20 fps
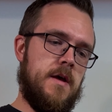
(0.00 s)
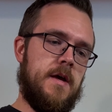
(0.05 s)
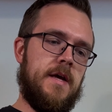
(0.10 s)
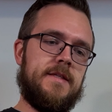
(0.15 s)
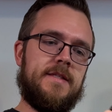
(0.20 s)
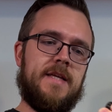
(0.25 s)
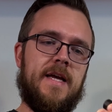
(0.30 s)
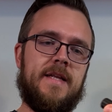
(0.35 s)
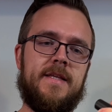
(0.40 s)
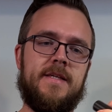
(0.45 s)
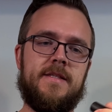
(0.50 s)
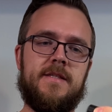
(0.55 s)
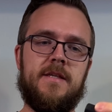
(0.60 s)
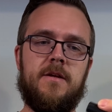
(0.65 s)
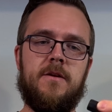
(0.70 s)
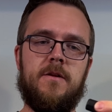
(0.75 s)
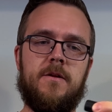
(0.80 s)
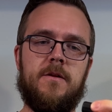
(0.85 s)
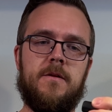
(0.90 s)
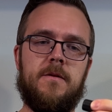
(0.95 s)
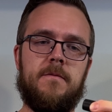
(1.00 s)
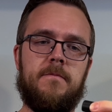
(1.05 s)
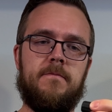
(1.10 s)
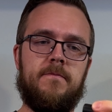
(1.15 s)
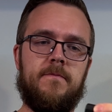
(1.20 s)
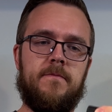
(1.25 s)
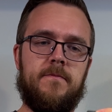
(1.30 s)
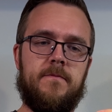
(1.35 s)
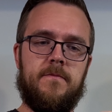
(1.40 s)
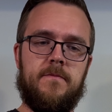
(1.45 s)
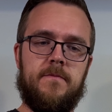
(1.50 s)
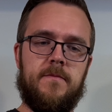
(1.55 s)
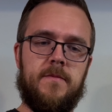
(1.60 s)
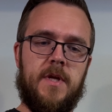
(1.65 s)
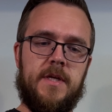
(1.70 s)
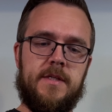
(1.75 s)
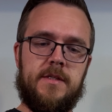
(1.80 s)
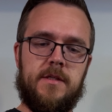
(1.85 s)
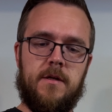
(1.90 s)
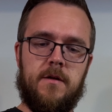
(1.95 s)
It's got this
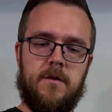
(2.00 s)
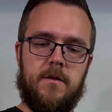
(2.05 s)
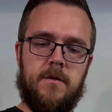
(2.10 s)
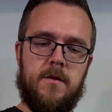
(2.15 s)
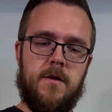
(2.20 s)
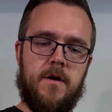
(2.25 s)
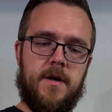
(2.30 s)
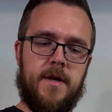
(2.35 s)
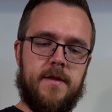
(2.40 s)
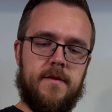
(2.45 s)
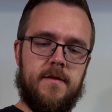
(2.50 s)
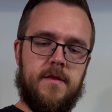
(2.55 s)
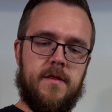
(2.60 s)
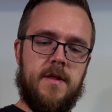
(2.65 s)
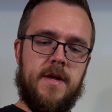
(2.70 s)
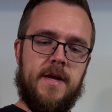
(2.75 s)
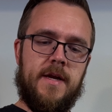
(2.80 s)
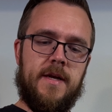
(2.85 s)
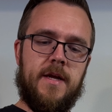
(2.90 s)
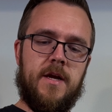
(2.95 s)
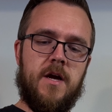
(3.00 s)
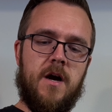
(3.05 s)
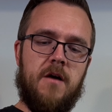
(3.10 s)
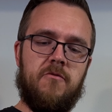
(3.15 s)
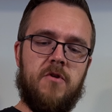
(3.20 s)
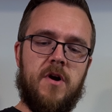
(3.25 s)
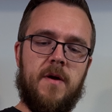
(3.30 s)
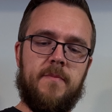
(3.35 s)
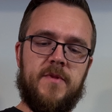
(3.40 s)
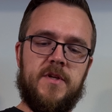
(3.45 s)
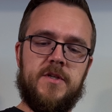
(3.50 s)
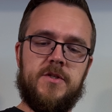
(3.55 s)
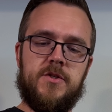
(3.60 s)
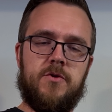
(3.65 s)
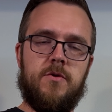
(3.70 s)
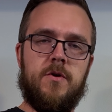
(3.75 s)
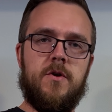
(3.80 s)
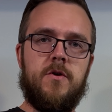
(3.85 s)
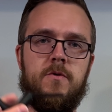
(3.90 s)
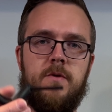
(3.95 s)
nice little looking thing to cover up the
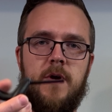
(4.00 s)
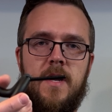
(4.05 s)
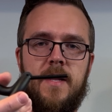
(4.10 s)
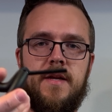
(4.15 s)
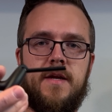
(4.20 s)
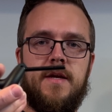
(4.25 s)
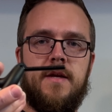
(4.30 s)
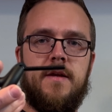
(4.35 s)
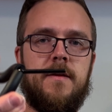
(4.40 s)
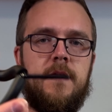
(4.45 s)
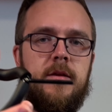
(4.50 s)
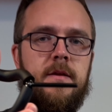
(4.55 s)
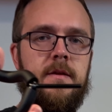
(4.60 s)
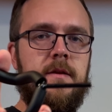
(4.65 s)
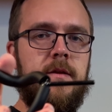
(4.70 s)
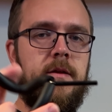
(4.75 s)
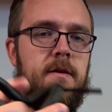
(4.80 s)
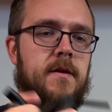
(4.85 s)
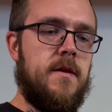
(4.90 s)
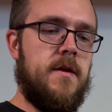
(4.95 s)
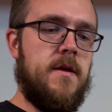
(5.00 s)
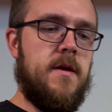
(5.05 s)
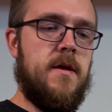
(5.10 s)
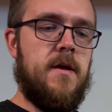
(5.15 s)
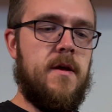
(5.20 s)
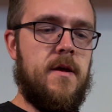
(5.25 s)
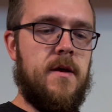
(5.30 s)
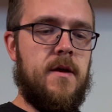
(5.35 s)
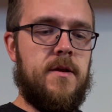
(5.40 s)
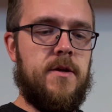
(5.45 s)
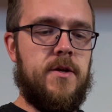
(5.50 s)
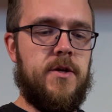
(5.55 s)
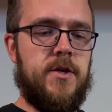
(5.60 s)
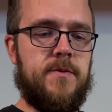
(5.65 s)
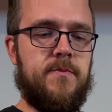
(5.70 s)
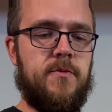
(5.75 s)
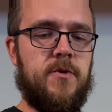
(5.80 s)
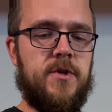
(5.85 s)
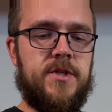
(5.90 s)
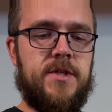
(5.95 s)
screw on it. You
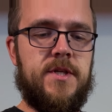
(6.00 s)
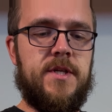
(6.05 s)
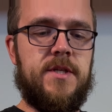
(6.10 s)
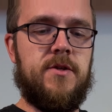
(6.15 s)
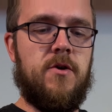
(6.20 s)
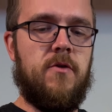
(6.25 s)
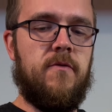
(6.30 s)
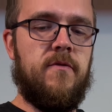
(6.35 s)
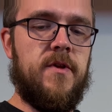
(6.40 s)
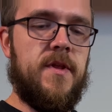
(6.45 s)
just push this over